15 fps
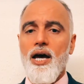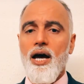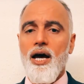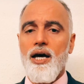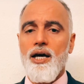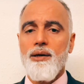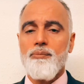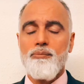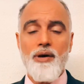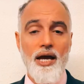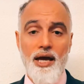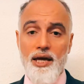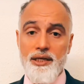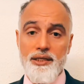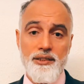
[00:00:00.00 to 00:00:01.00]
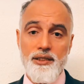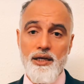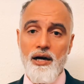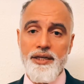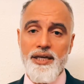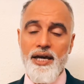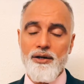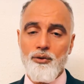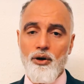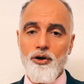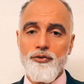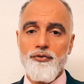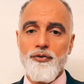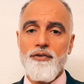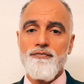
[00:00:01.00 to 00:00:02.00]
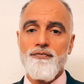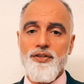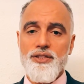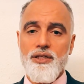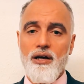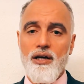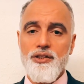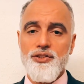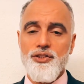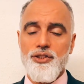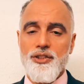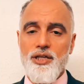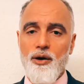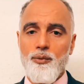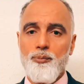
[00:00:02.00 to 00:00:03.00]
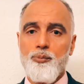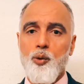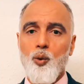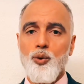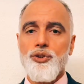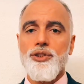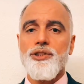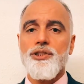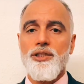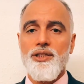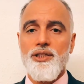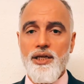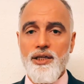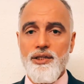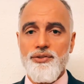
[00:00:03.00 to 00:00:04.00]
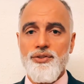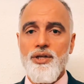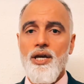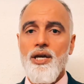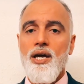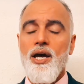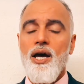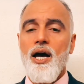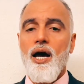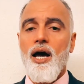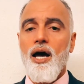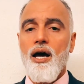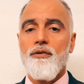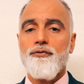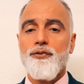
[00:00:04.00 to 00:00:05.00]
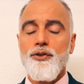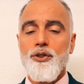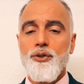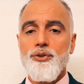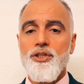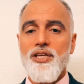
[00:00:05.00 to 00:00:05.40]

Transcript: and I cannot overemphasize just how important it is for you to